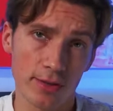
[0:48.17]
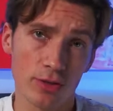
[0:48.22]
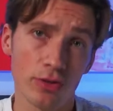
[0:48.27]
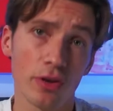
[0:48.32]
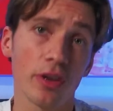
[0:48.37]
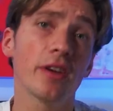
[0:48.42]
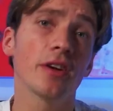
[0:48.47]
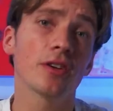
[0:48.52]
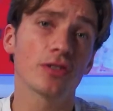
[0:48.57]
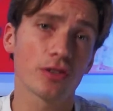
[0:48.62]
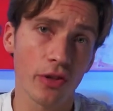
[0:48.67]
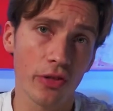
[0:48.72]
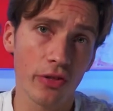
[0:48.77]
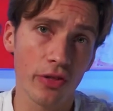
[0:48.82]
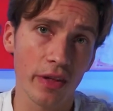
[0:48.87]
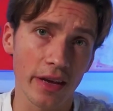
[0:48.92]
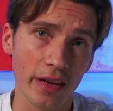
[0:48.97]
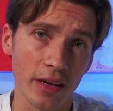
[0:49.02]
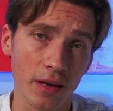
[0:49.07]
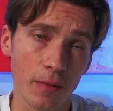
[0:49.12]
so here's the
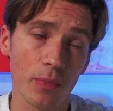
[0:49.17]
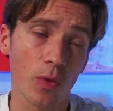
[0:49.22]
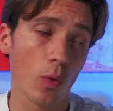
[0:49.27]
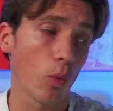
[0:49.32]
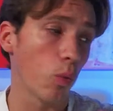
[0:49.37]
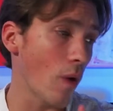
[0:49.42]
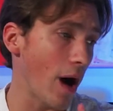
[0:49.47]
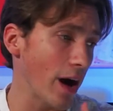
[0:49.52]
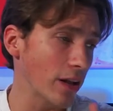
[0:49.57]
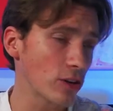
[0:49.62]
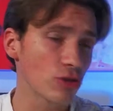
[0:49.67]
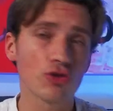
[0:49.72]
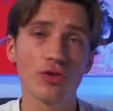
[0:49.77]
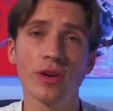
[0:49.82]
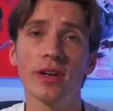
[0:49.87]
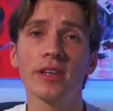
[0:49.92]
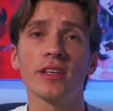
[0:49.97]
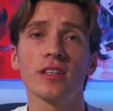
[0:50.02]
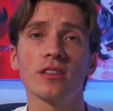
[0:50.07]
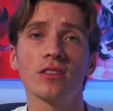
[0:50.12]
thing. One
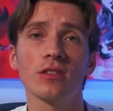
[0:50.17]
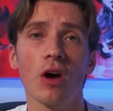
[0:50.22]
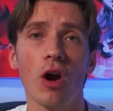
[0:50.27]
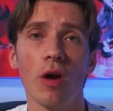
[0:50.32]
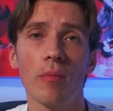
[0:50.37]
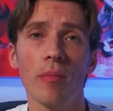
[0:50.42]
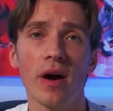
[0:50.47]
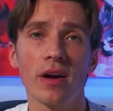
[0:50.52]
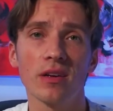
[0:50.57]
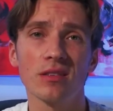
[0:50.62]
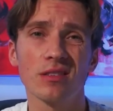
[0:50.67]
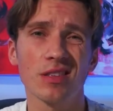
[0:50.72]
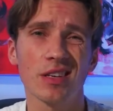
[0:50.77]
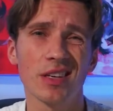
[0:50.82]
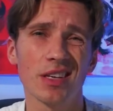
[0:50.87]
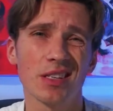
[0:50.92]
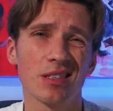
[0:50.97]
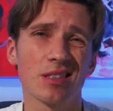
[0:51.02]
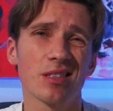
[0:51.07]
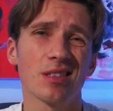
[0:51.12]
drink at Starbucks
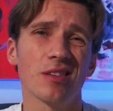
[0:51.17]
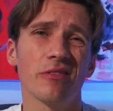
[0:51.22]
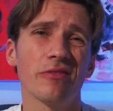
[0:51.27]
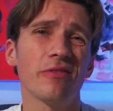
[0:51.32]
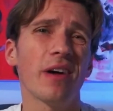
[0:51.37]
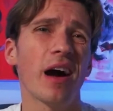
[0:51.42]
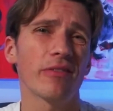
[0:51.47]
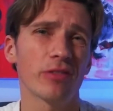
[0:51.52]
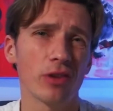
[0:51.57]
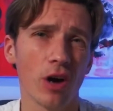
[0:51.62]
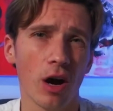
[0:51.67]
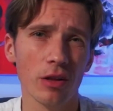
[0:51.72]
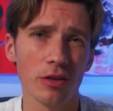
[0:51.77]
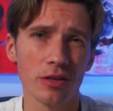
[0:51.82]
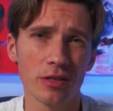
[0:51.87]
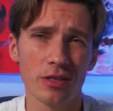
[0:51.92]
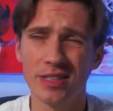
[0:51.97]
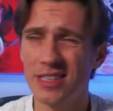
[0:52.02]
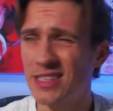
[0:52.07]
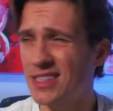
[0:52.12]
is five
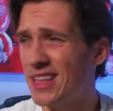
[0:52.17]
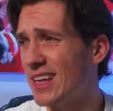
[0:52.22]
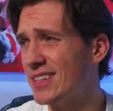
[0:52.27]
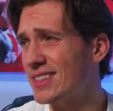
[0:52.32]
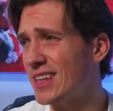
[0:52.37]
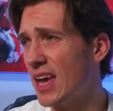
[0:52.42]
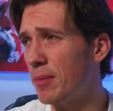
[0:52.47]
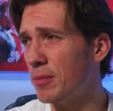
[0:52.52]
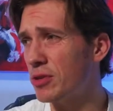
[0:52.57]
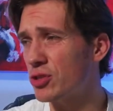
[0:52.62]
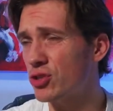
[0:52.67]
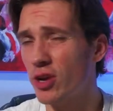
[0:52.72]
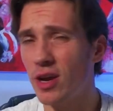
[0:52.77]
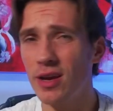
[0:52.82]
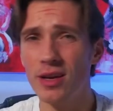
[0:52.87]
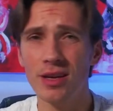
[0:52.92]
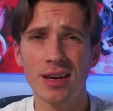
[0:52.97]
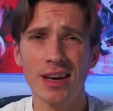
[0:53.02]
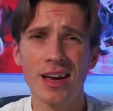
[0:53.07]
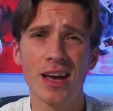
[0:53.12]
dollars. Is that
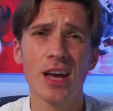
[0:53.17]
damaging?